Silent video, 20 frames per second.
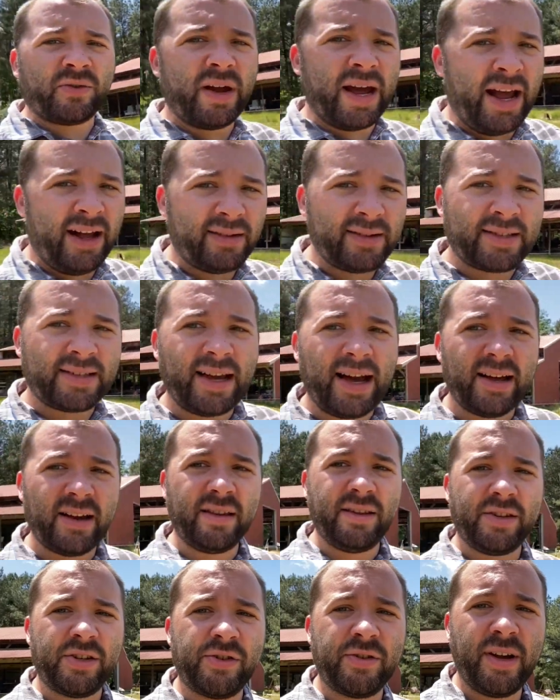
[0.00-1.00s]
of outside
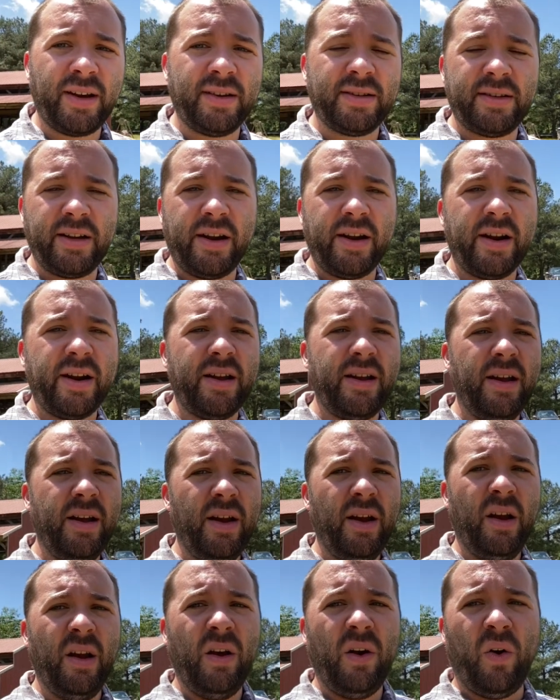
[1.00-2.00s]
of this trellis area
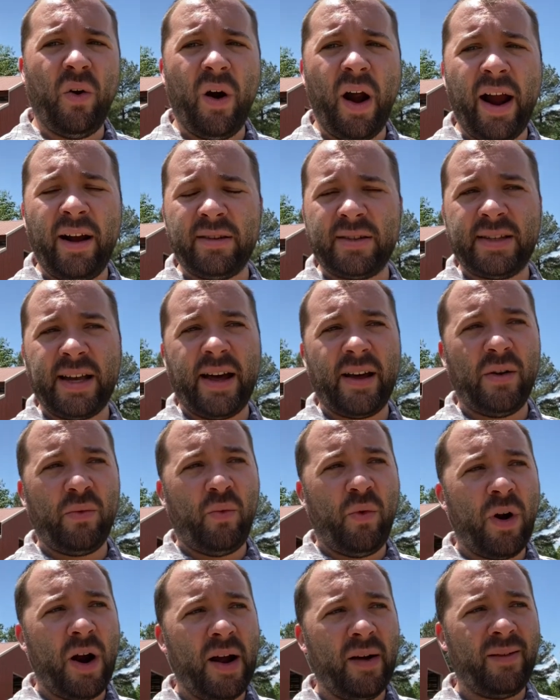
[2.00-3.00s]
or outside of
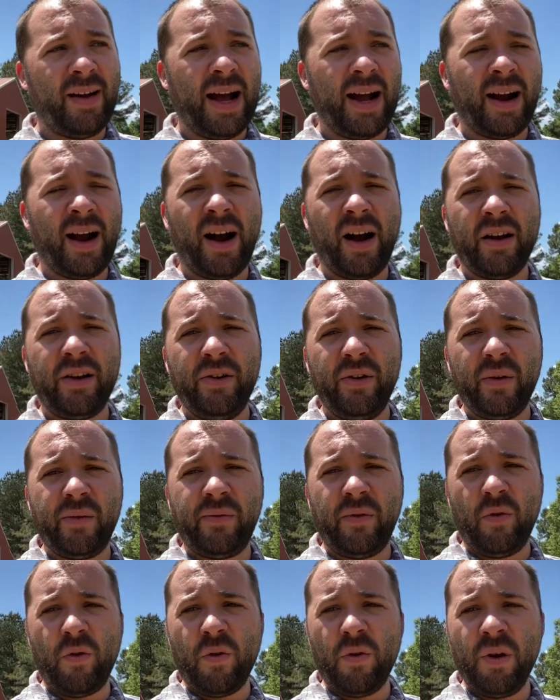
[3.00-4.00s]
where I've got conduit
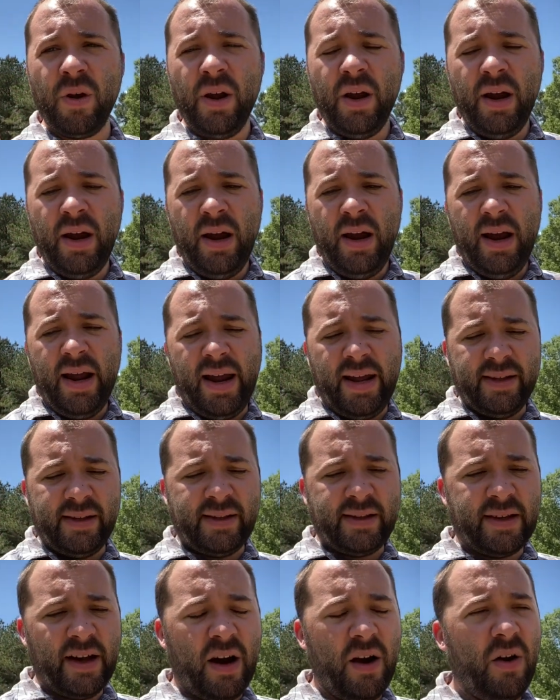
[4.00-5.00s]
for. And
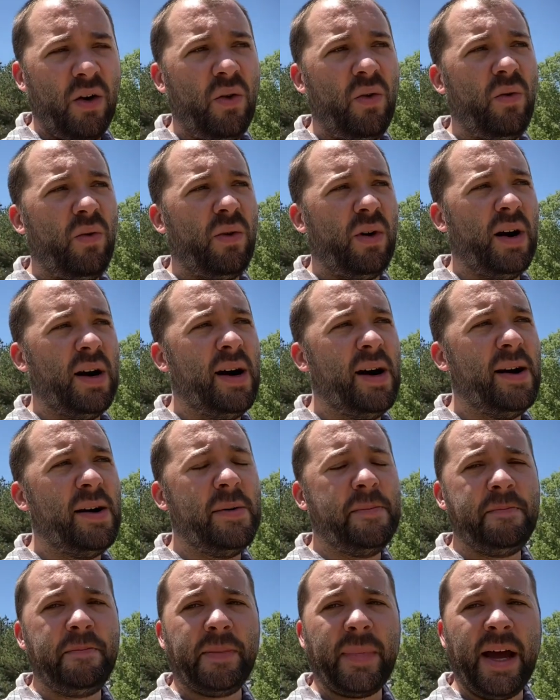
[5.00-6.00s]
so
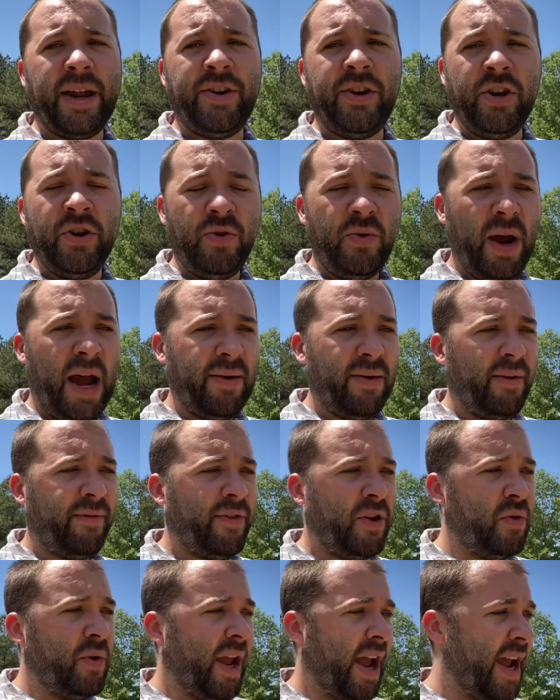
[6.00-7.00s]
um, I do have a
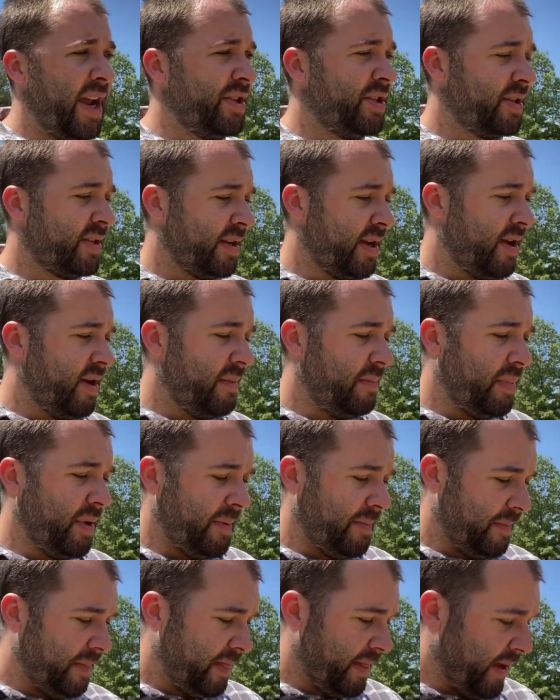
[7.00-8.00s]
few cages up.
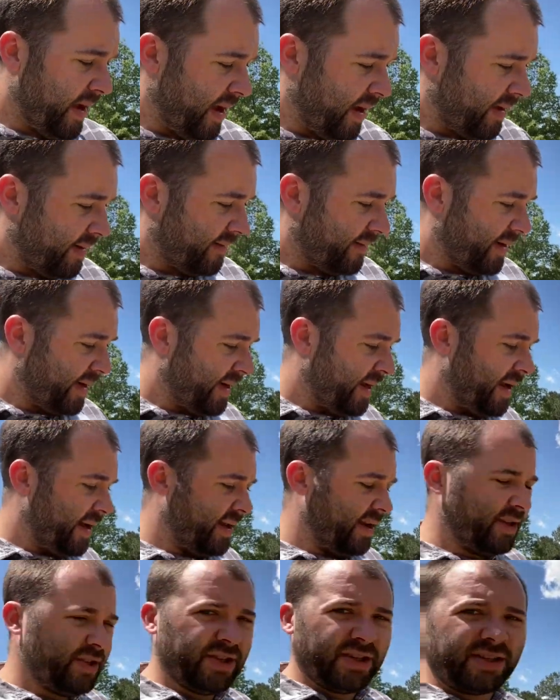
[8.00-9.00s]
And
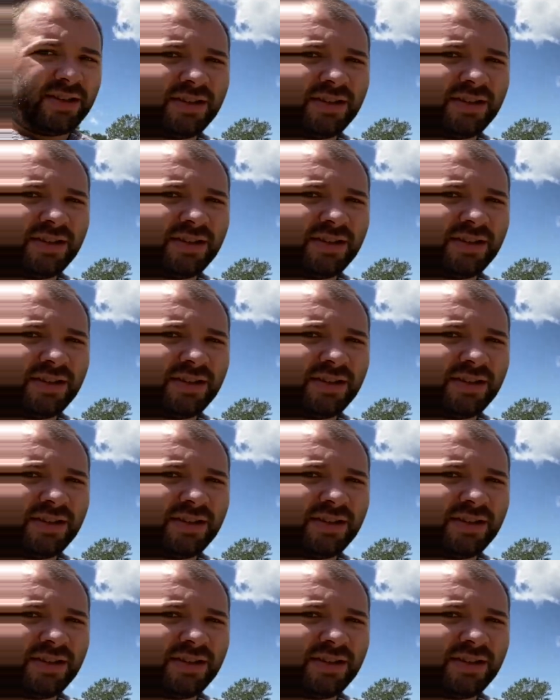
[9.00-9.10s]
again, it's just